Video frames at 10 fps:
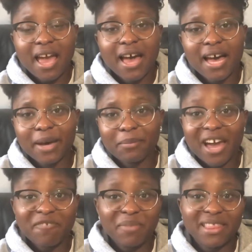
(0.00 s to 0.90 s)

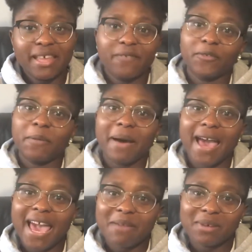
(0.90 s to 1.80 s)
I've been there for
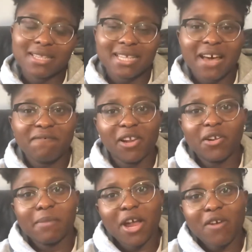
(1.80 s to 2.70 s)
about 8 months now following
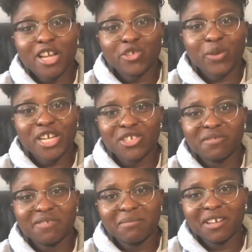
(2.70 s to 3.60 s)
my graduation
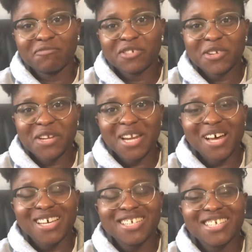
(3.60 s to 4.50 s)
from Loughborough Uni
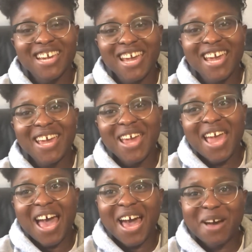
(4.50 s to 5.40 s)
last year,
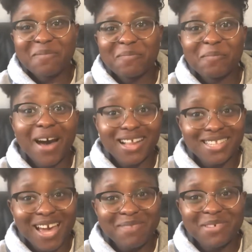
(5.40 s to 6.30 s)

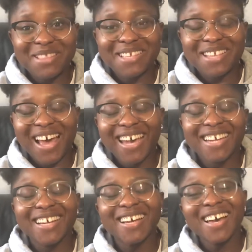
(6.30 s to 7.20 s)
part-time on the side.
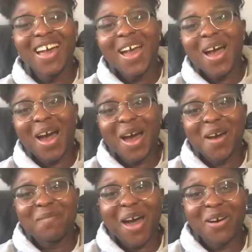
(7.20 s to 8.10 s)

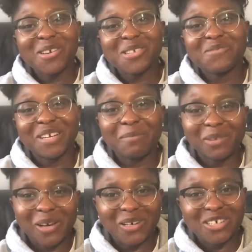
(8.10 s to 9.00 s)
I also run a
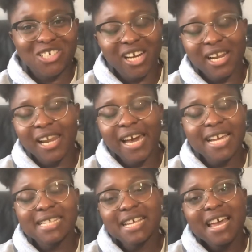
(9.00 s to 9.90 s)
blog called Shine a
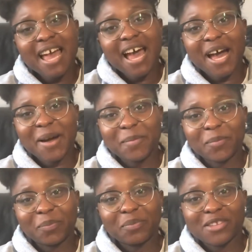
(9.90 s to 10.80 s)
Light.
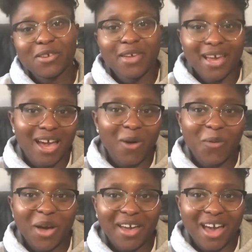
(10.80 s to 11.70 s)
I'm
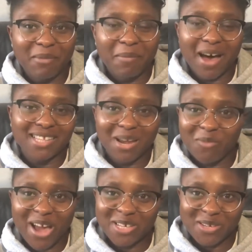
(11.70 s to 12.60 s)
a part-time
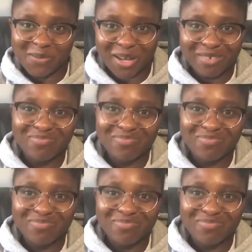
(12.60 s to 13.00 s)
writer as well.